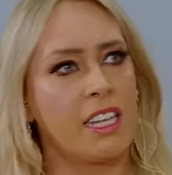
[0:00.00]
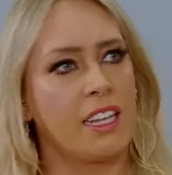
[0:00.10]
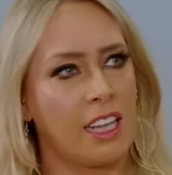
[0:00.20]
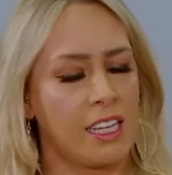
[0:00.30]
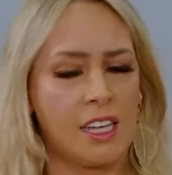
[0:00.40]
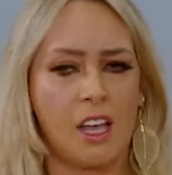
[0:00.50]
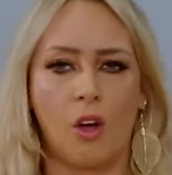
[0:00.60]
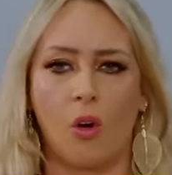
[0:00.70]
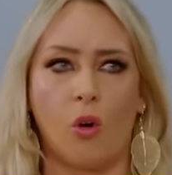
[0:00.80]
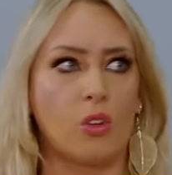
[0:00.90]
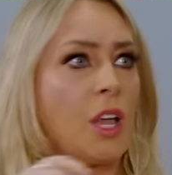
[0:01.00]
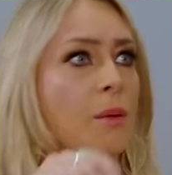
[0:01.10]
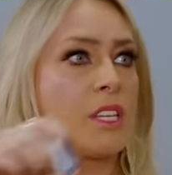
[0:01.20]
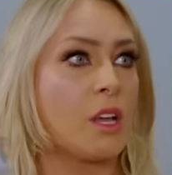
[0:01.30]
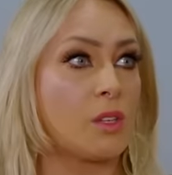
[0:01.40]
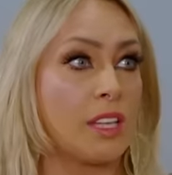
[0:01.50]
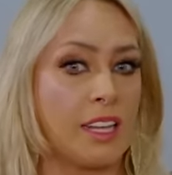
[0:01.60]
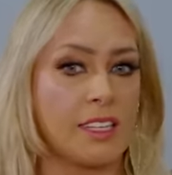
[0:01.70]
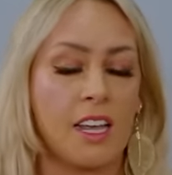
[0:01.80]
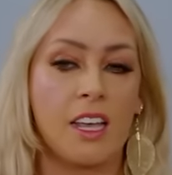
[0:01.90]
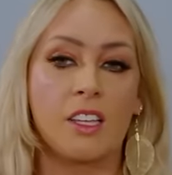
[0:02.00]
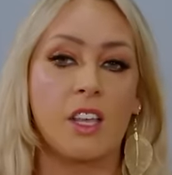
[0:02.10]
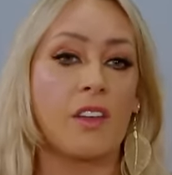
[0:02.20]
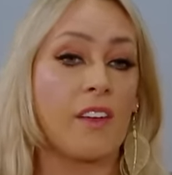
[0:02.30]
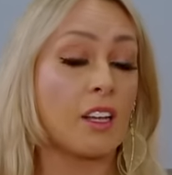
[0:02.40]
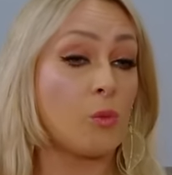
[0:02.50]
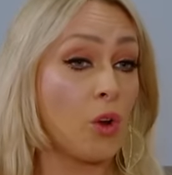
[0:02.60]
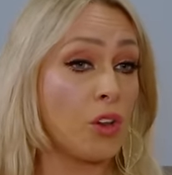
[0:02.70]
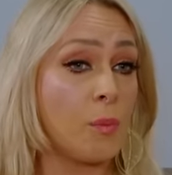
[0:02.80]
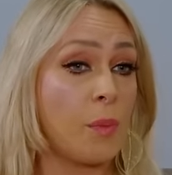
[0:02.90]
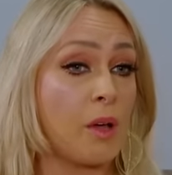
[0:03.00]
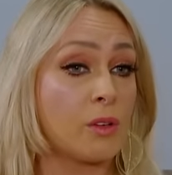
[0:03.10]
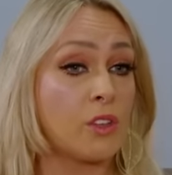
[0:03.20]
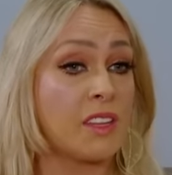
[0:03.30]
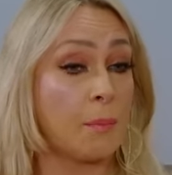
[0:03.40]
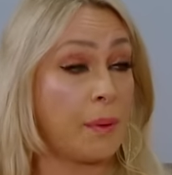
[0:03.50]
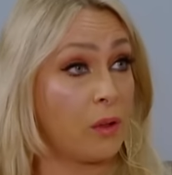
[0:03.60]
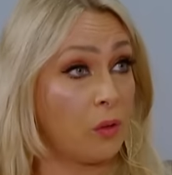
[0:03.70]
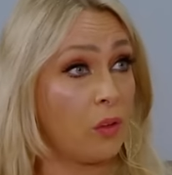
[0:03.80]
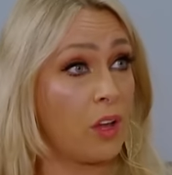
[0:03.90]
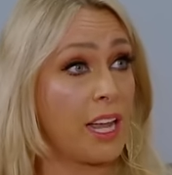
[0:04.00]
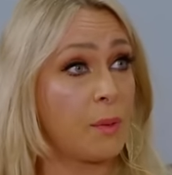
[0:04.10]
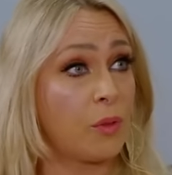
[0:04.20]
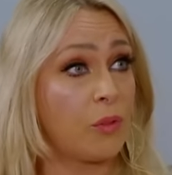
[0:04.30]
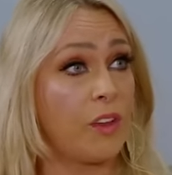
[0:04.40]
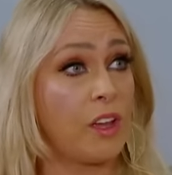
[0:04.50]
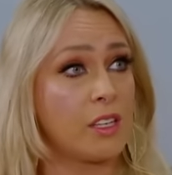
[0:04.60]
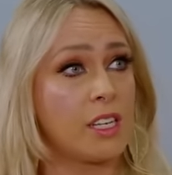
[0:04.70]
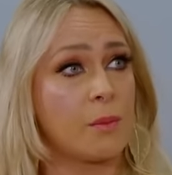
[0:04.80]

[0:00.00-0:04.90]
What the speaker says: said this, or so-and-so said this. So one of the blokes on that bill on April the 1st, he's